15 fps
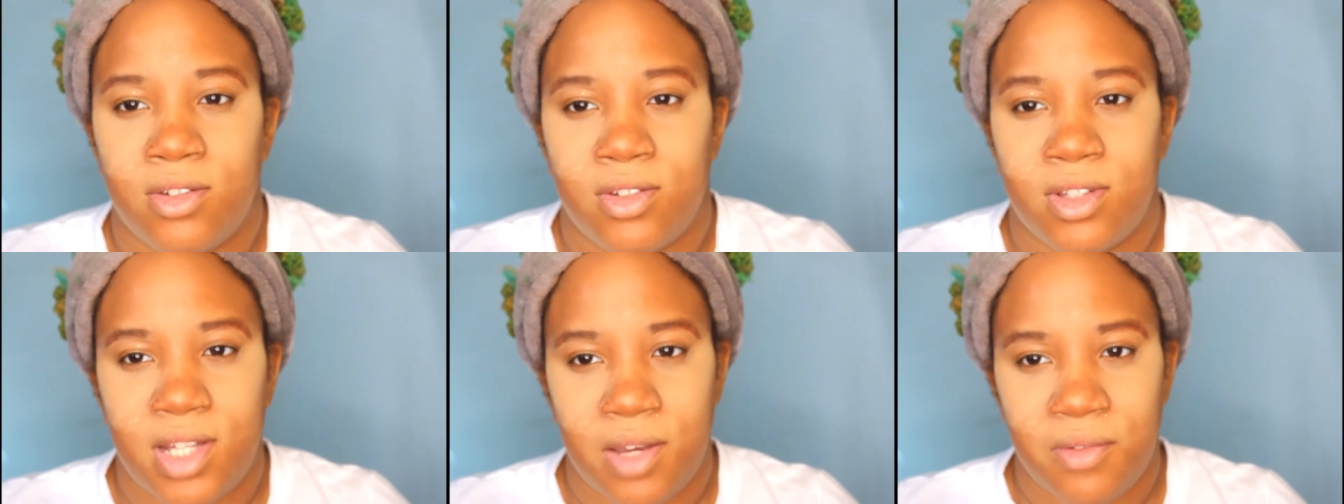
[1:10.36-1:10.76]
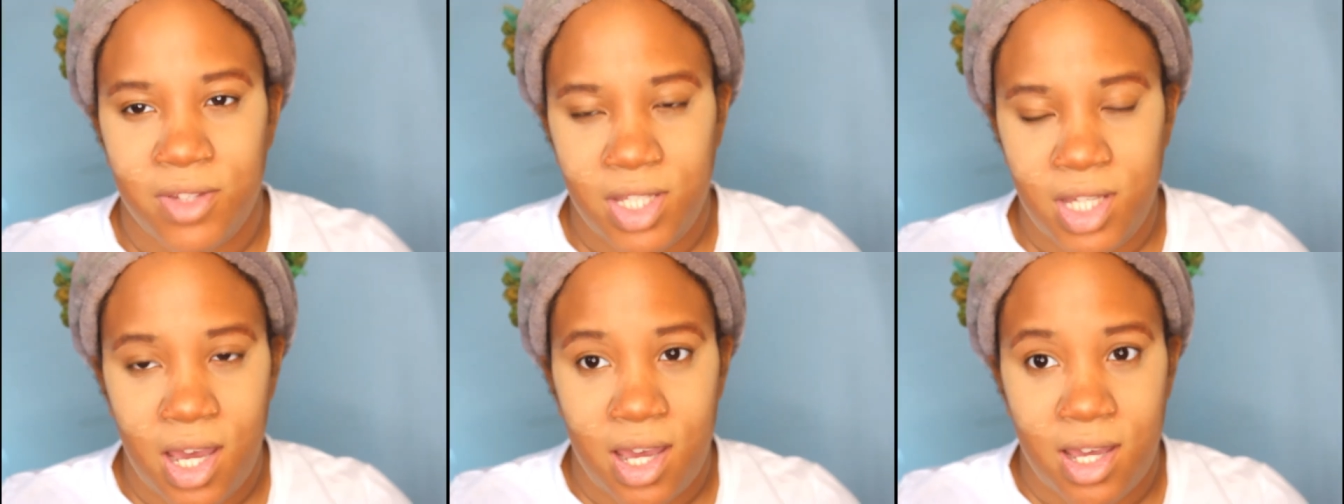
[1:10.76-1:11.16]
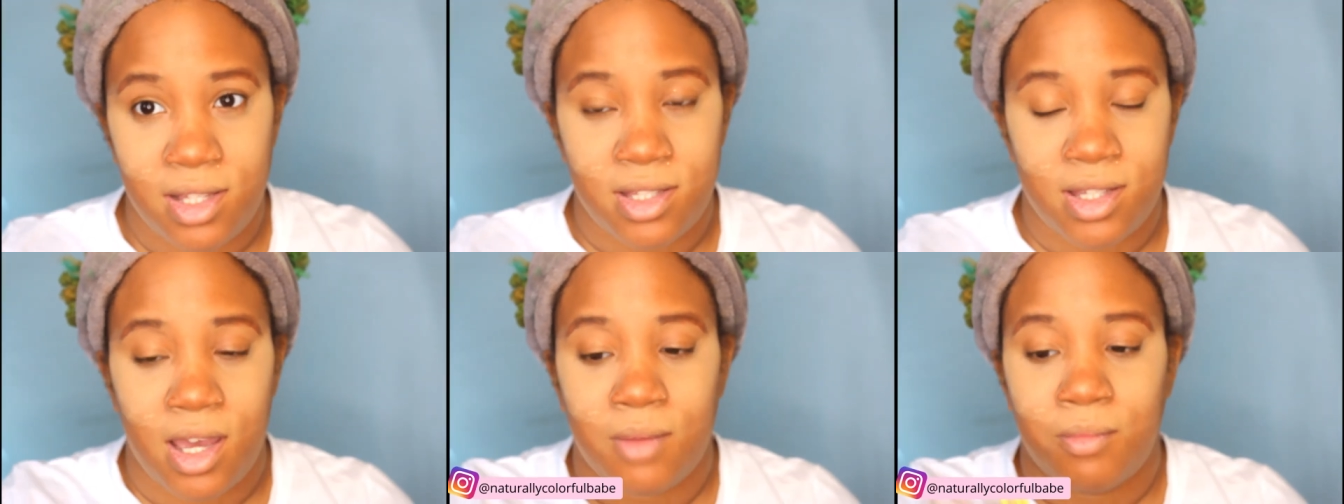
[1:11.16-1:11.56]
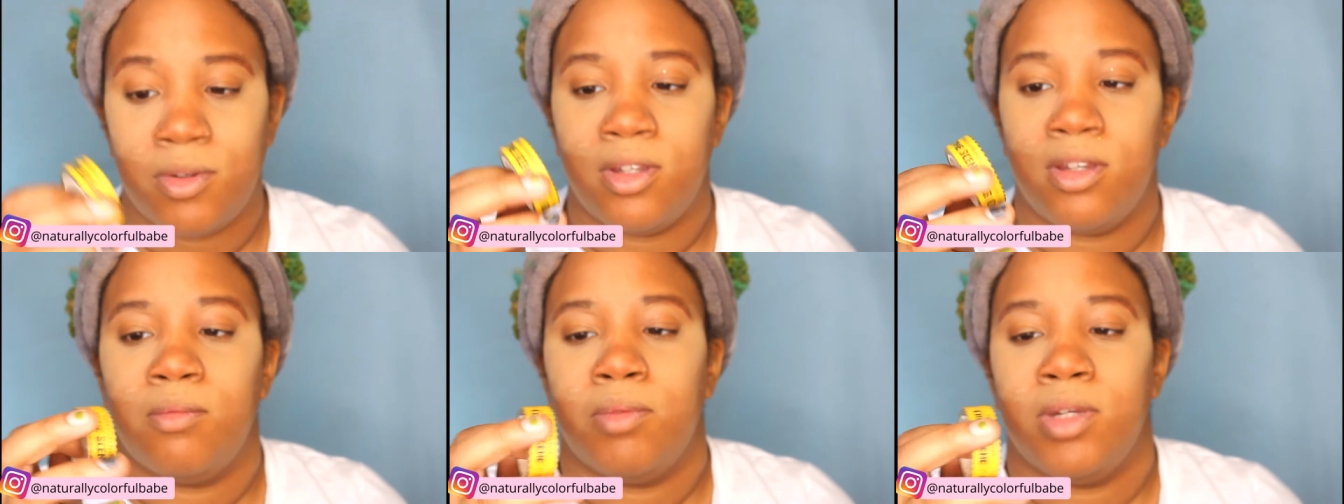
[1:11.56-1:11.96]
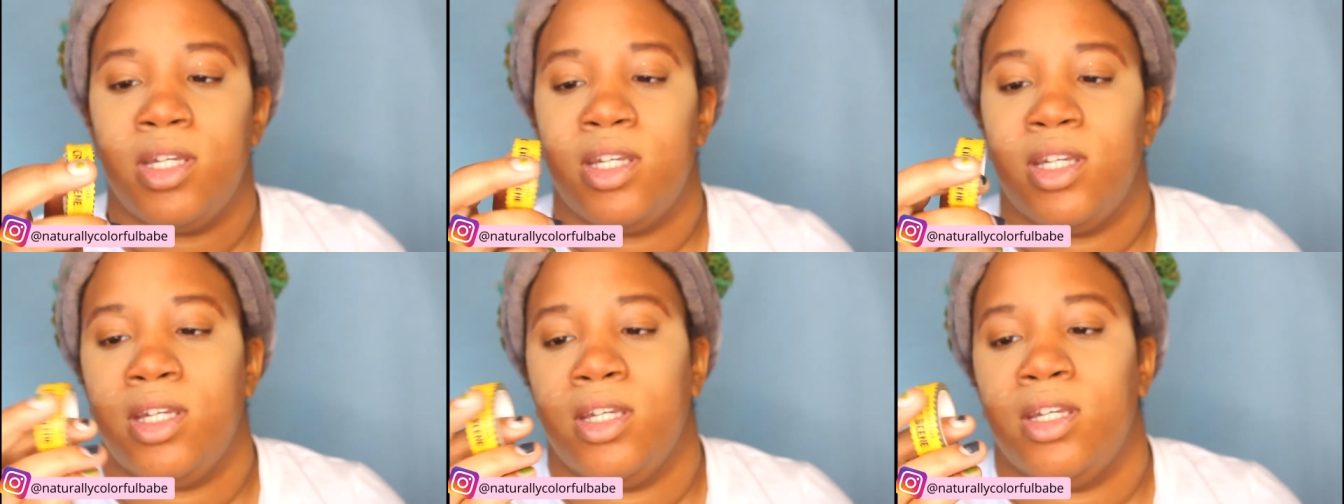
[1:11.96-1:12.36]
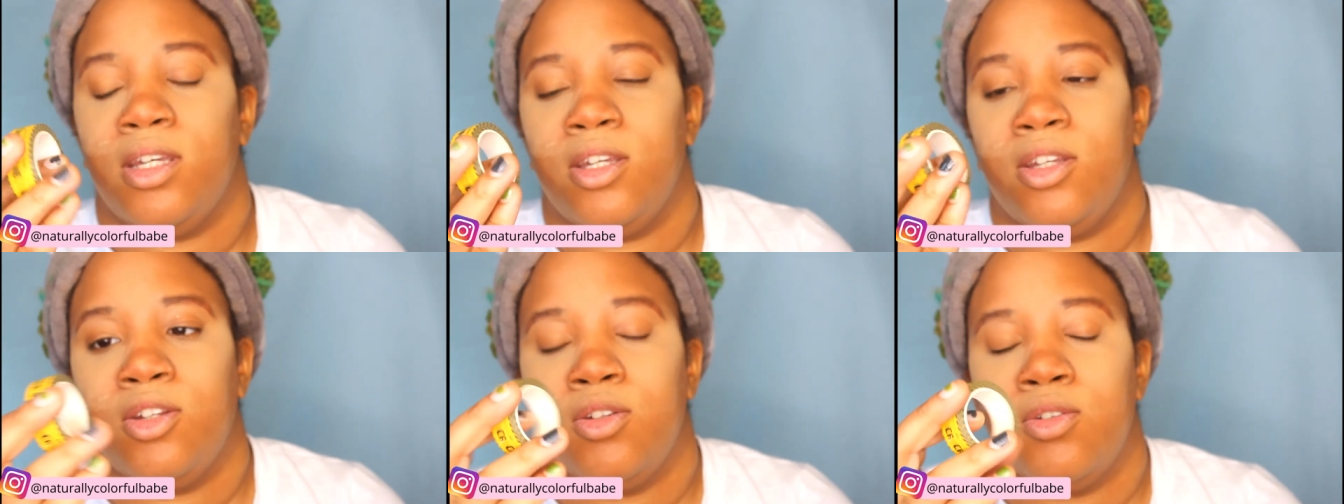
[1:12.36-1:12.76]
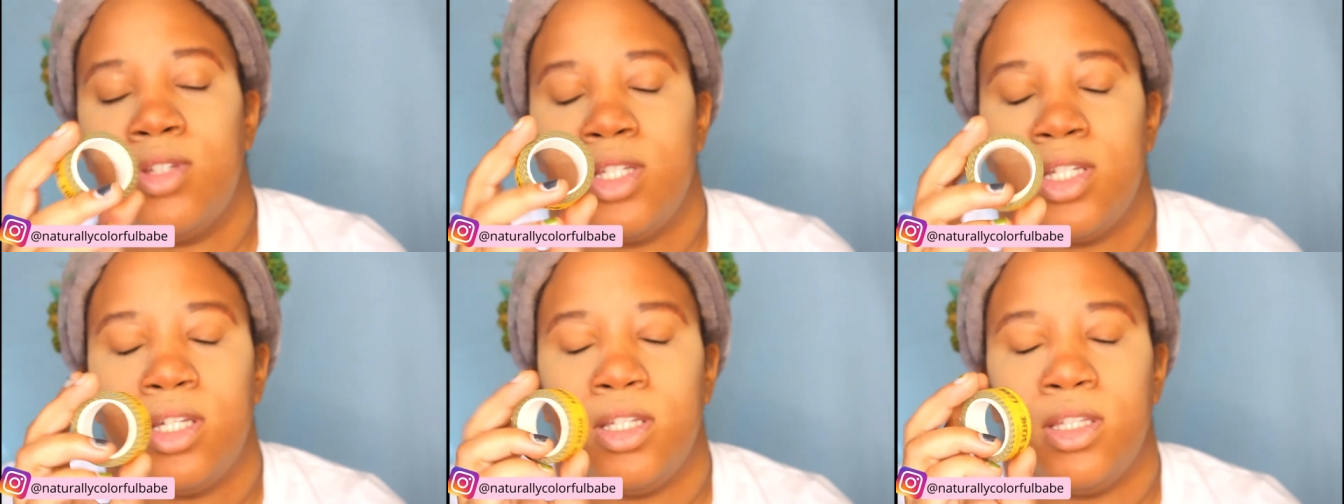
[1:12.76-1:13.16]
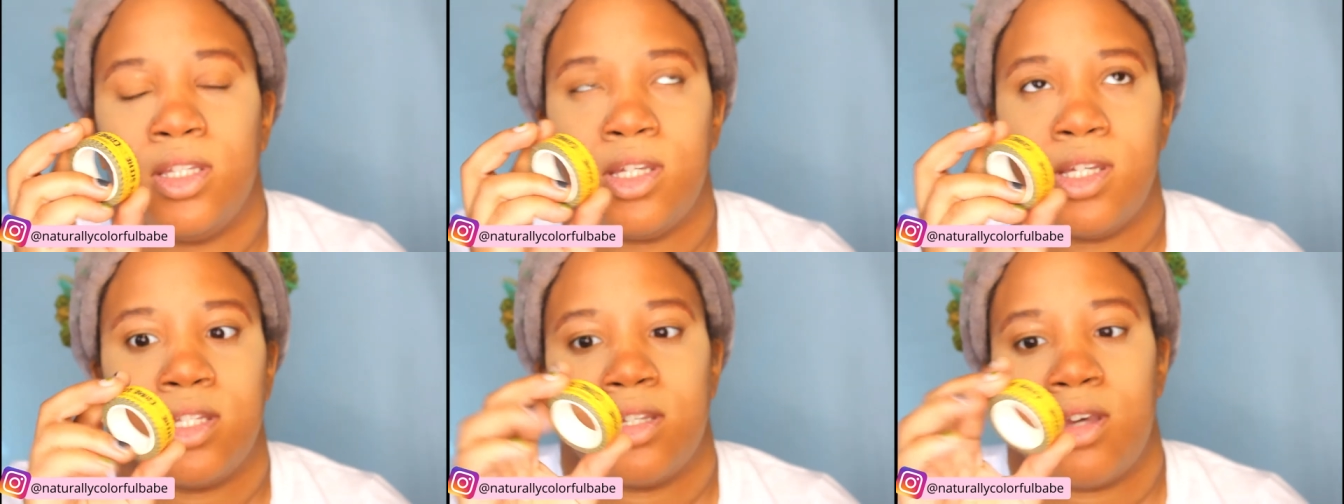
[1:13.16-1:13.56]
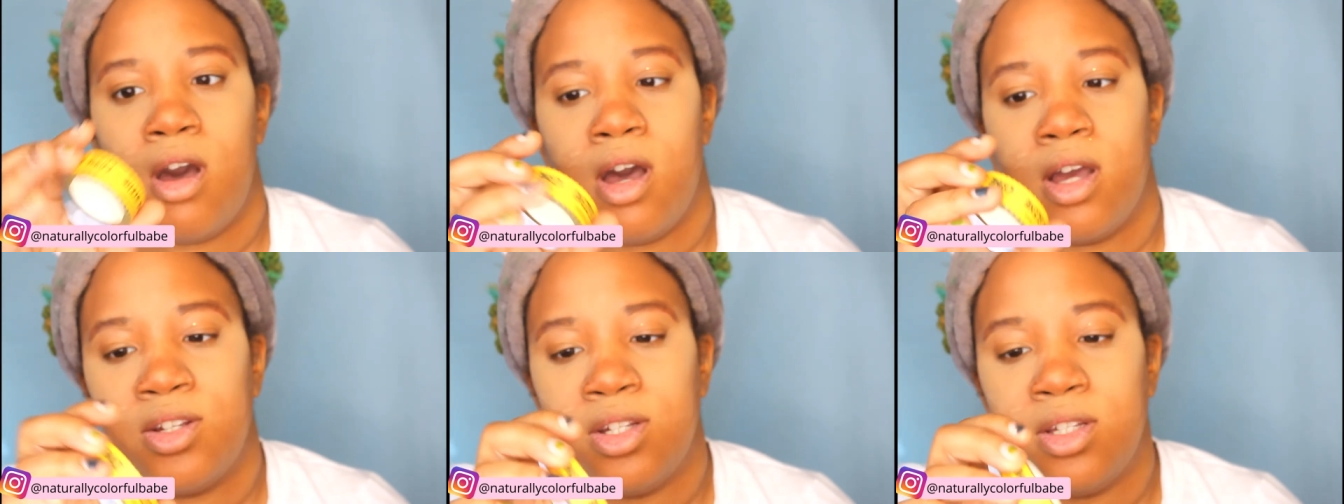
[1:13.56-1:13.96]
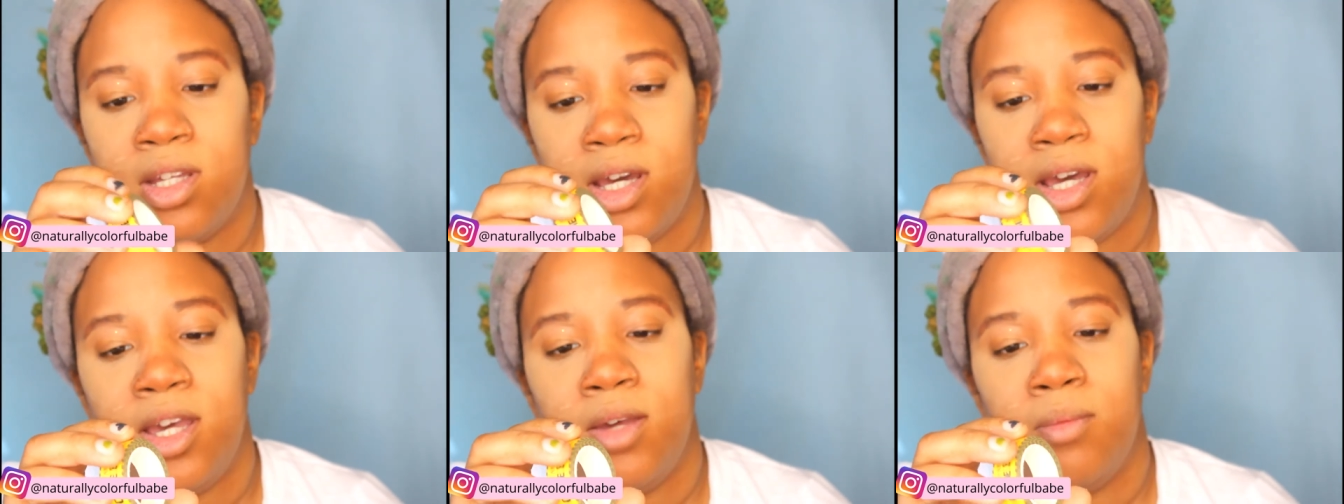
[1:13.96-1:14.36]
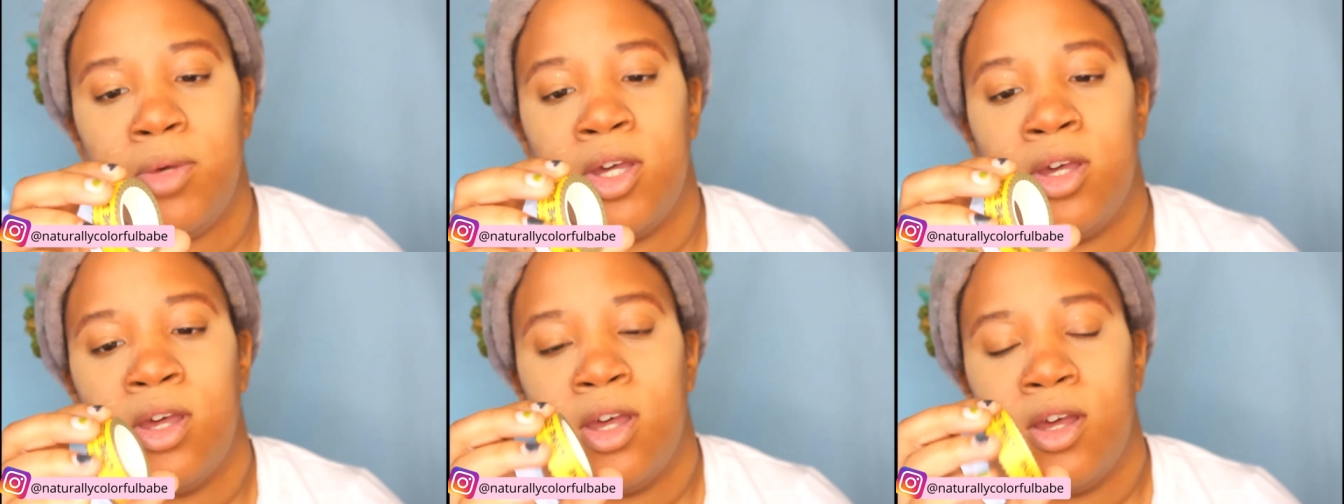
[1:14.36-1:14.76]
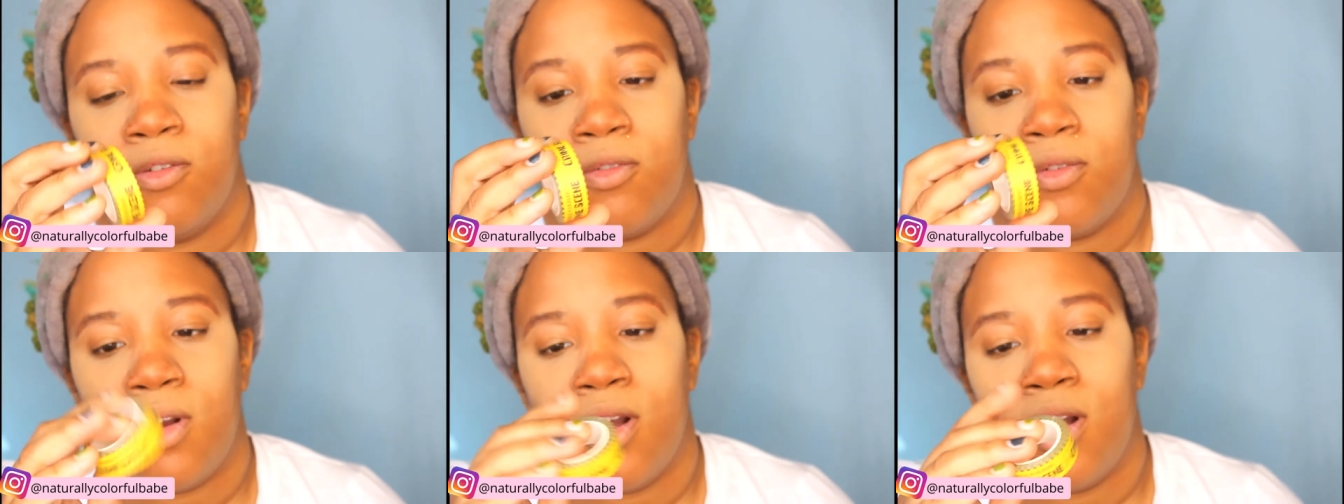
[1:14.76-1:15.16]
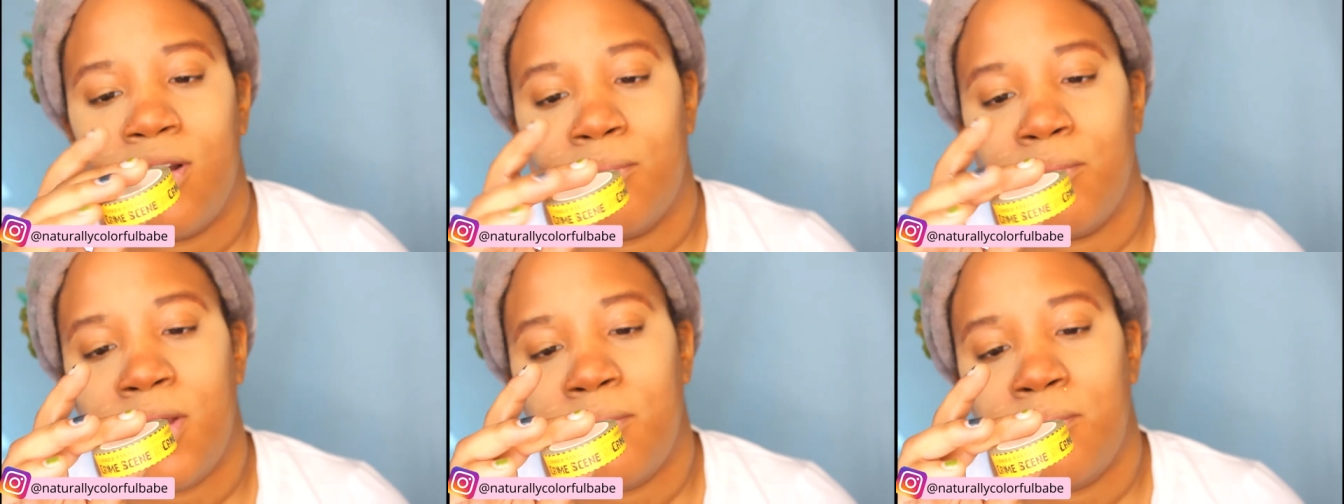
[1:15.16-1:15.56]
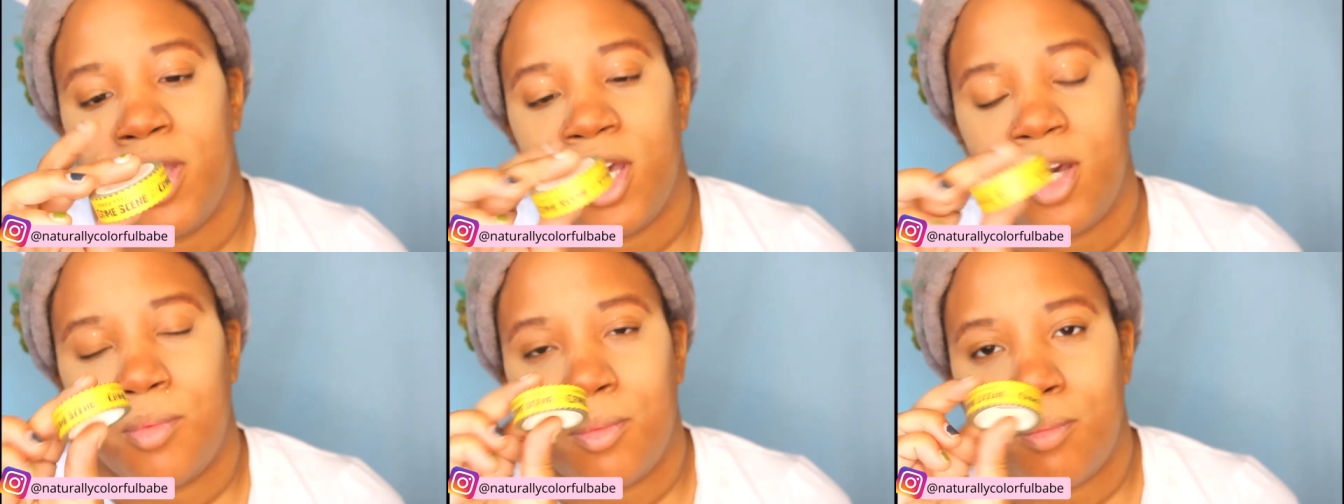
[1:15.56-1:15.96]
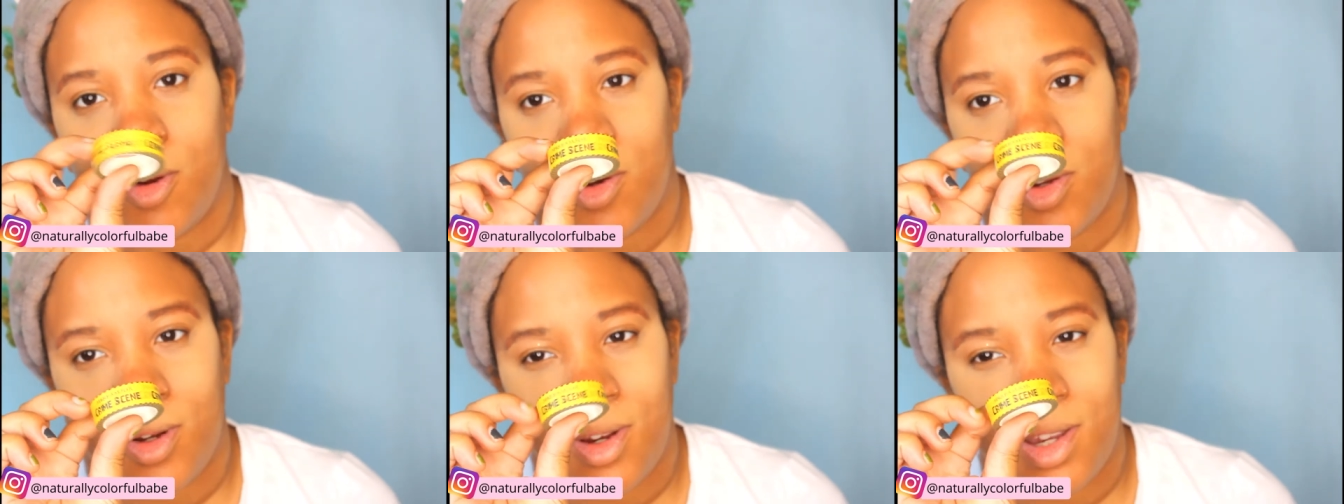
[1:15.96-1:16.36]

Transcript: so it's time for the eyes. I'm going to be using this caution tape from Makeup a Murder.